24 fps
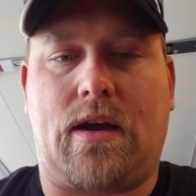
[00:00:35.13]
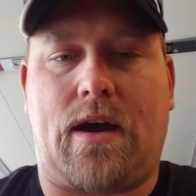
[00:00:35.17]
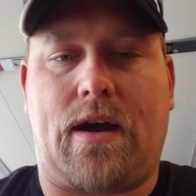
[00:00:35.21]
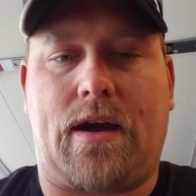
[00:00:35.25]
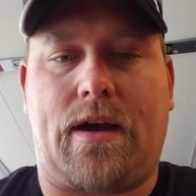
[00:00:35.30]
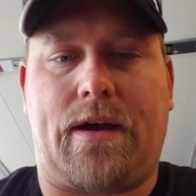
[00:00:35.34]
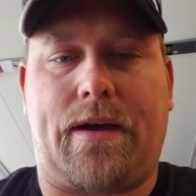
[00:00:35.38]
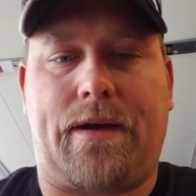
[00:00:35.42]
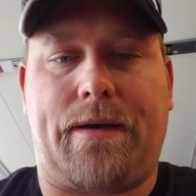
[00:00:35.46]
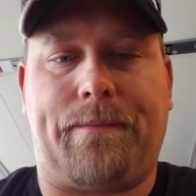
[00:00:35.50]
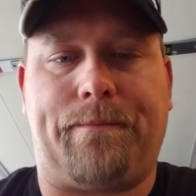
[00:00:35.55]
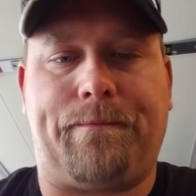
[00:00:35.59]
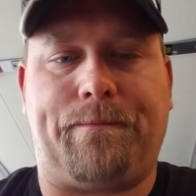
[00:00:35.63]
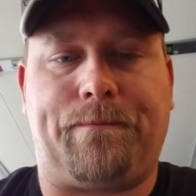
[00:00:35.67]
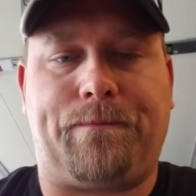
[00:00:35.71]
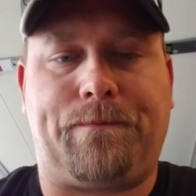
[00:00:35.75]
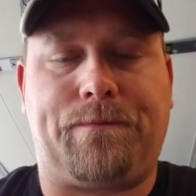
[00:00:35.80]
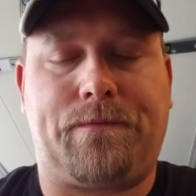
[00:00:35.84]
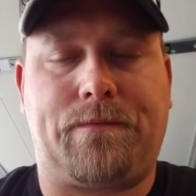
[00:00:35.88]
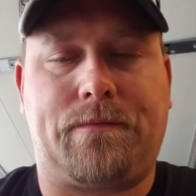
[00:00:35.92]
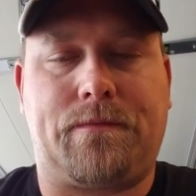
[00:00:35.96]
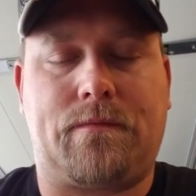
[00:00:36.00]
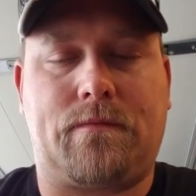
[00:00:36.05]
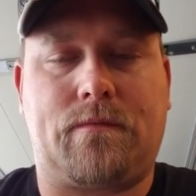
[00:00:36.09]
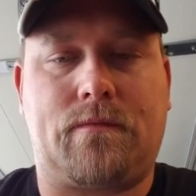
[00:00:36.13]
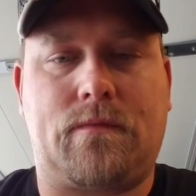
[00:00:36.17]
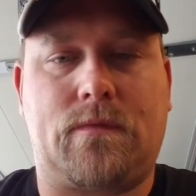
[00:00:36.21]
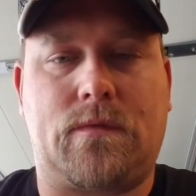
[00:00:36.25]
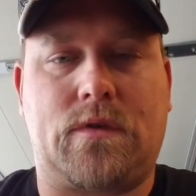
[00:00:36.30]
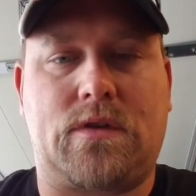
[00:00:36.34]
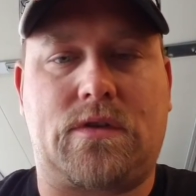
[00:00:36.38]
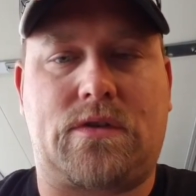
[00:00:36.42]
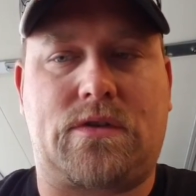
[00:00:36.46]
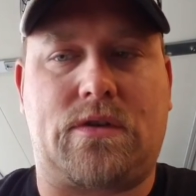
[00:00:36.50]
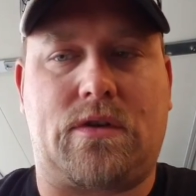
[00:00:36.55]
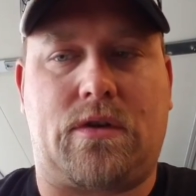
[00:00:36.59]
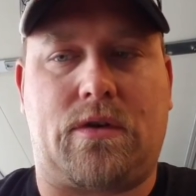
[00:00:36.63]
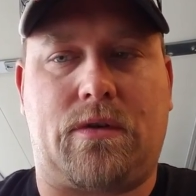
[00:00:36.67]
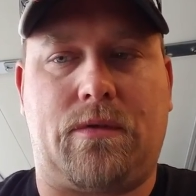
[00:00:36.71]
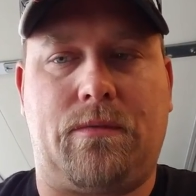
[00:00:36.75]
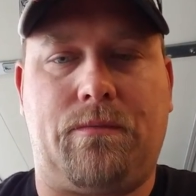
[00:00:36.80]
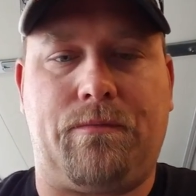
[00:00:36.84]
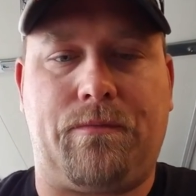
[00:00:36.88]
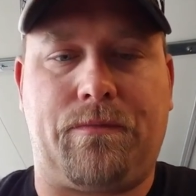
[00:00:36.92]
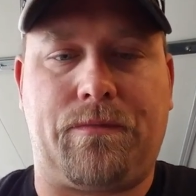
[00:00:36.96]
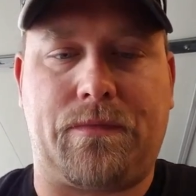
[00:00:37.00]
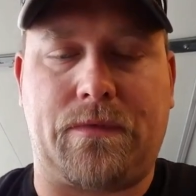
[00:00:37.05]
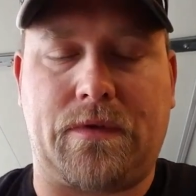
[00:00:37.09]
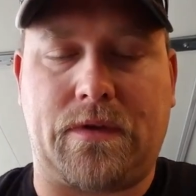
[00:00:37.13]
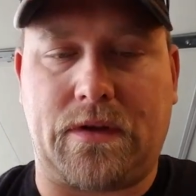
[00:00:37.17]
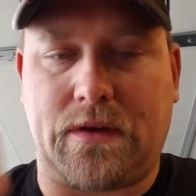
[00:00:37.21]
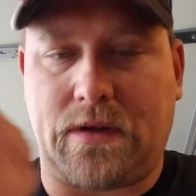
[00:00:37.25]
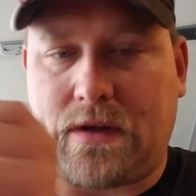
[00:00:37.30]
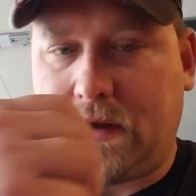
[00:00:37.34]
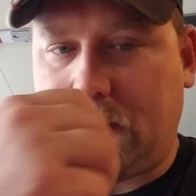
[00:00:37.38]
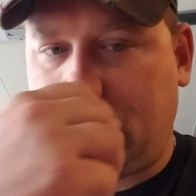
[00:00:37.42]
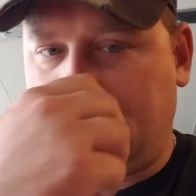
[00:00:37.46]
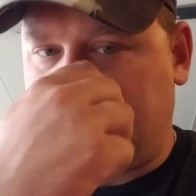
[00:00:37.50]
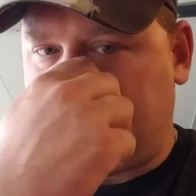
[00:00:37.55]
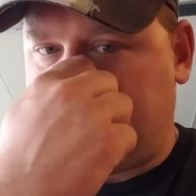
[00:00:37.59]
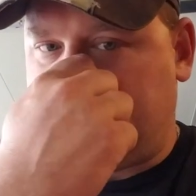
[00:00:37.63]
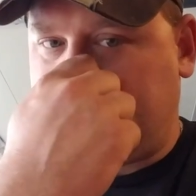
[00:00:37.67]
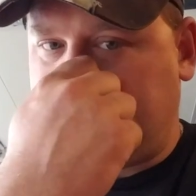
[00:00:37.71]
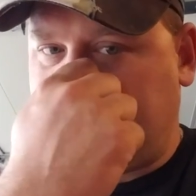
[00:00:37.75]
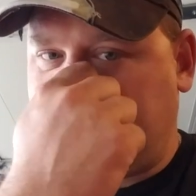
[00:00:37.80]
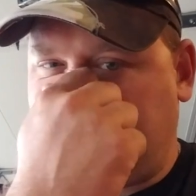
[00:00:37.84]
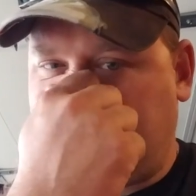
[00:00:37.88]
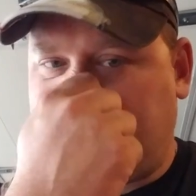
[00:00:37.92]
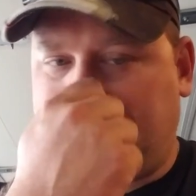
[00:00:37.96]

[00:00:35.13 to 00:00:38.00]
So here's